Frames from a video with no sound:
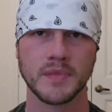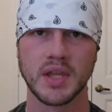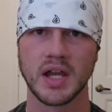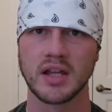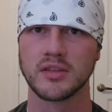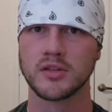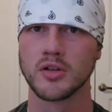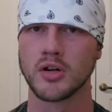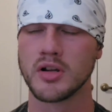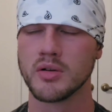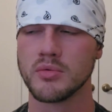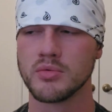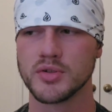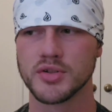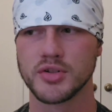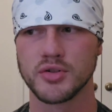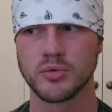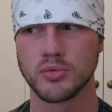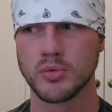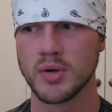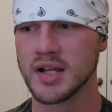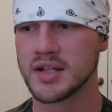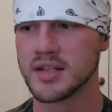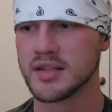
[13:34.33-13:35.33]
I thought it was
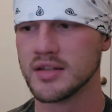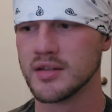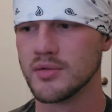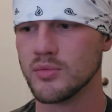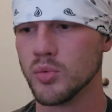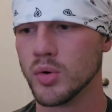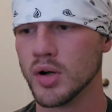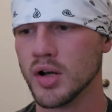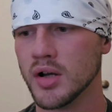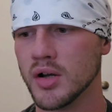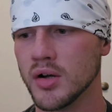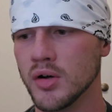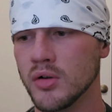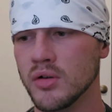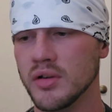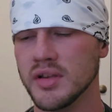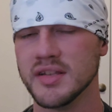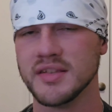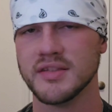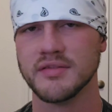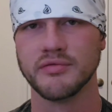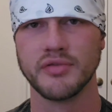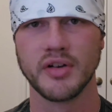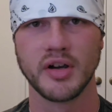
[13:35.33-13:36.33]
directed well.
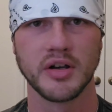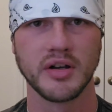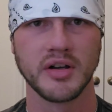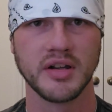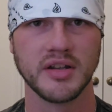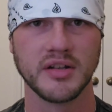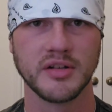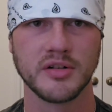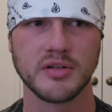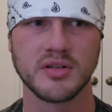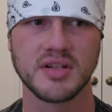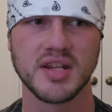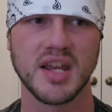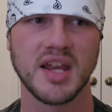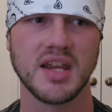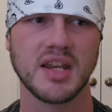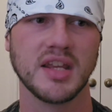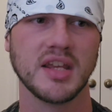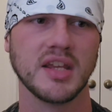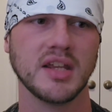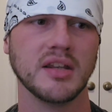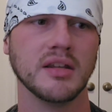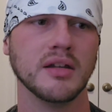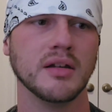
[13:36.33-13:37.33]
It's very
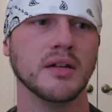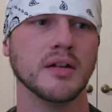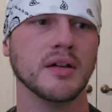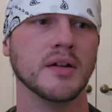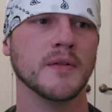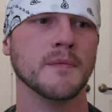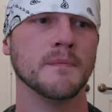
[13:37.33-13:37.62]
entertaining.